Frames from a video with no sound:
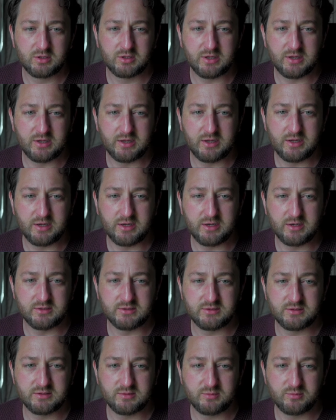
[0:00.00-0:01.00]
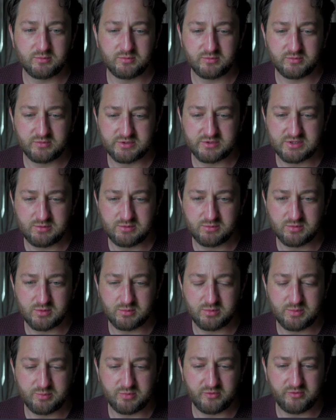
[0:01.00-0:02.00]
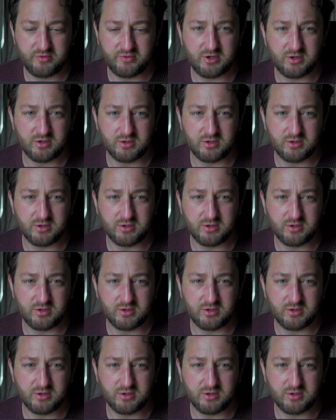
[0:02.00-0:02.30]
and see what we prefer.